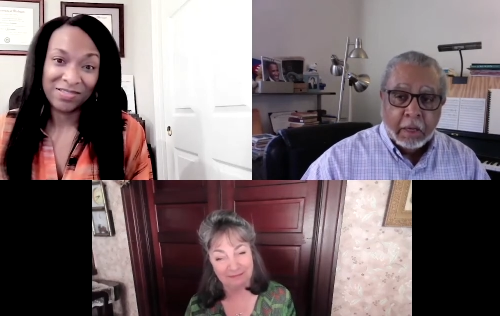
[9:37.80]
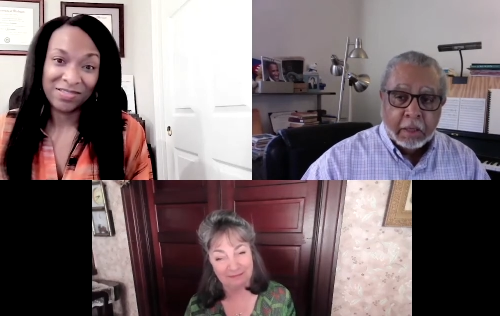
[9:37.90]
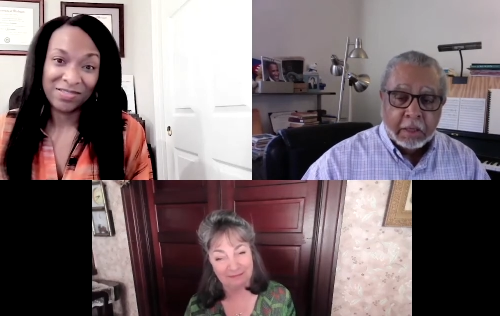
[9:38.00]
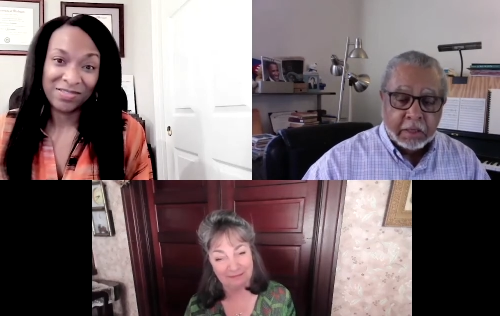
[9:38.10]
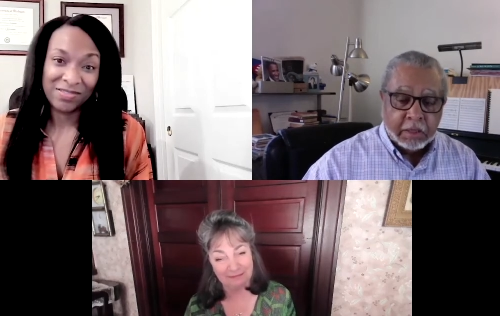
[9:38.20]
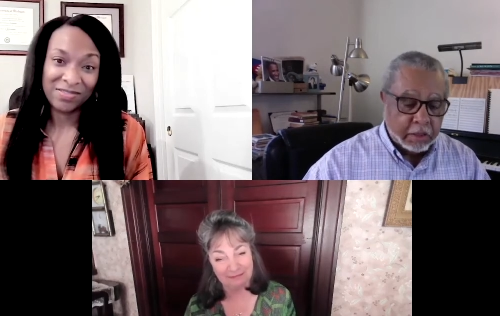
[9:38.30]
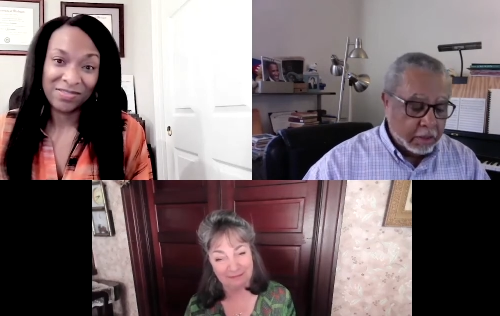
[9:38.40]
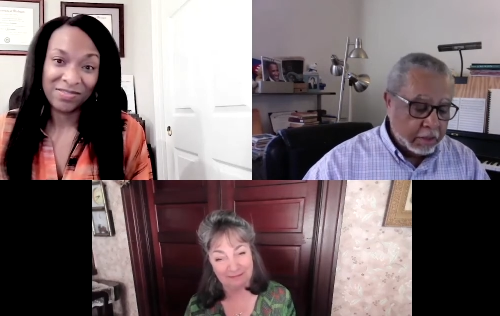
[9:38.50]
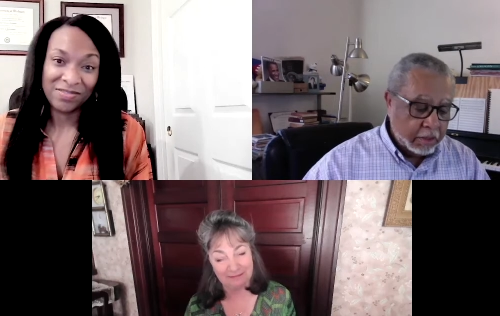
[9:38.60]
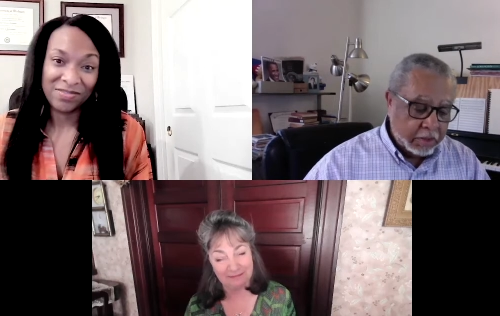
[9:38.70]
Speaker 1: it
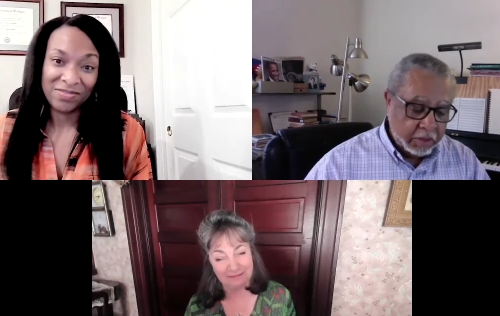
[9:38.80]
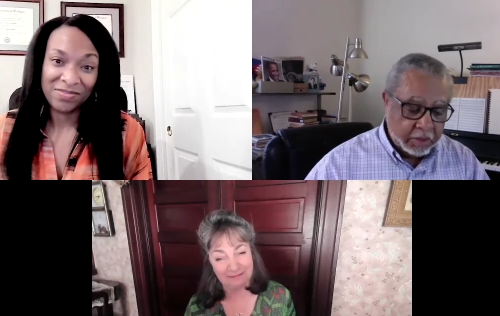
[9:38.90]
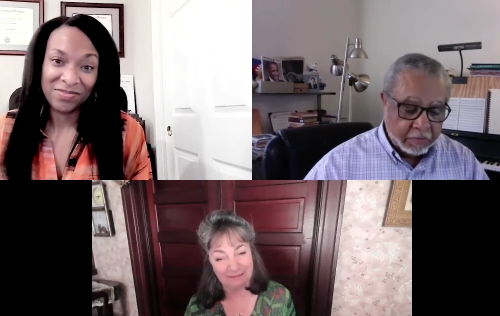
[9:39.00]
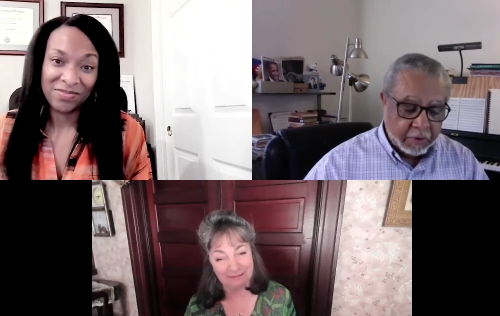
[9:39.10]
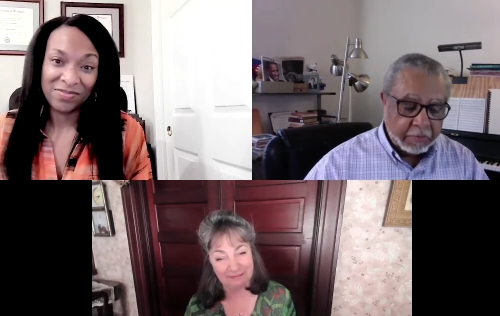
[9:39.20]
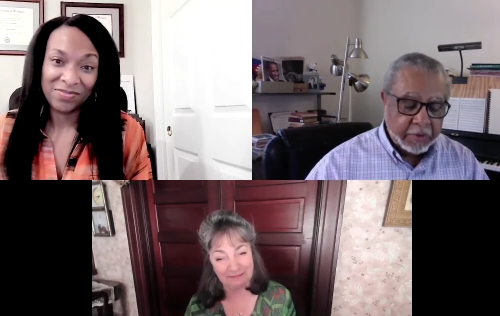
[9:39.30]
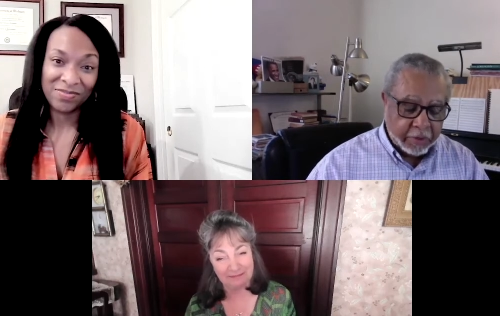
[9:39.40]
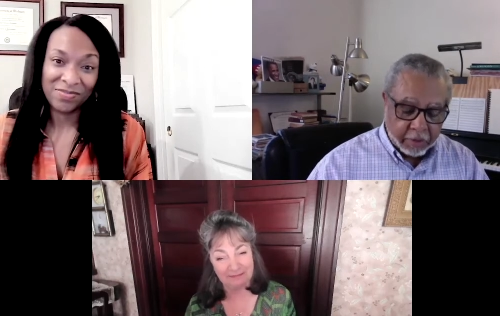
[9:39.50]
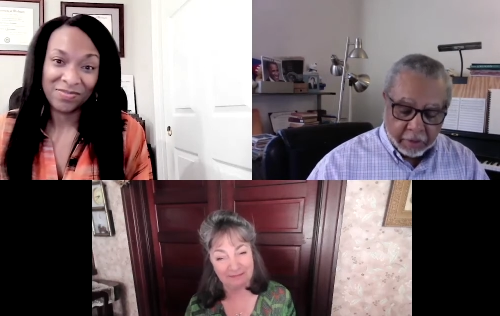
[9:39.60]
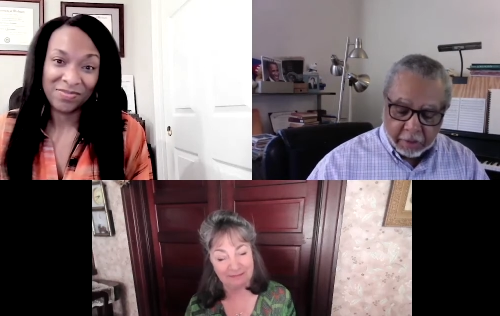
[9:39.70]
consists of
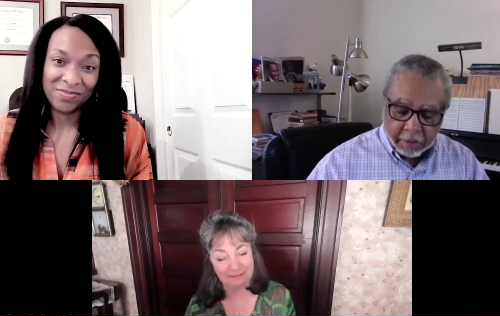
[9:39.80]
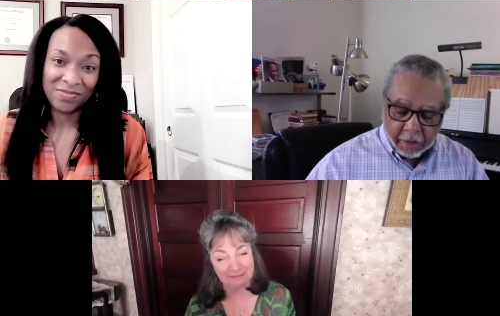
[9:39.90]
everything.